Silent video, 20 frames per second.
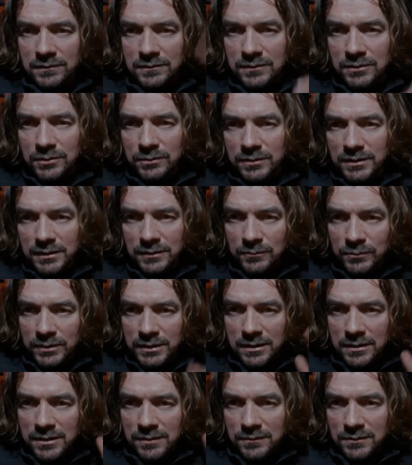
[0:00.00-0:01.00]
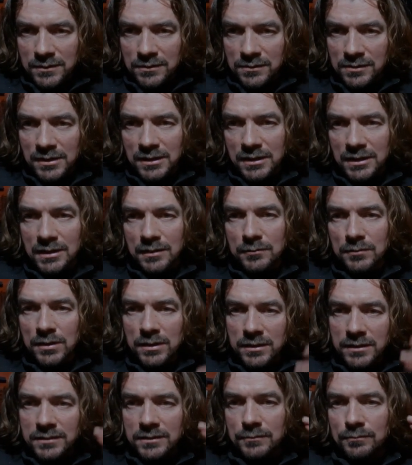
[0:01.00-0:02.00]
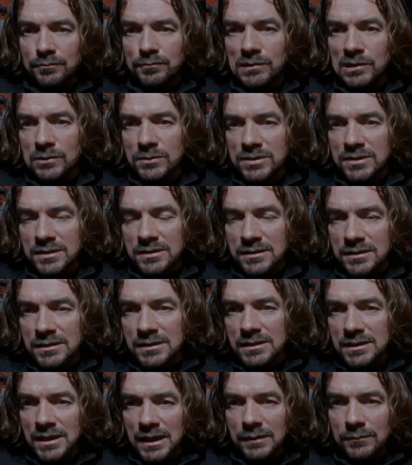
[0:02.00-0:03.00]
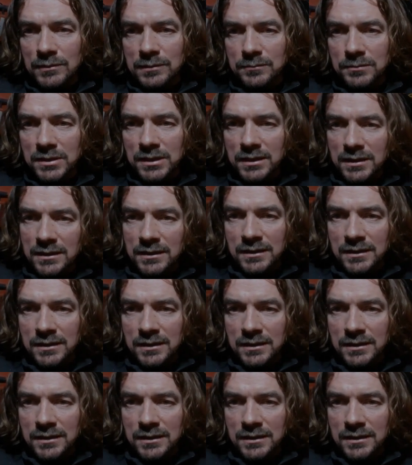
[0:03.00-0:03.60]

doing it without even thinking about it. The processing time will be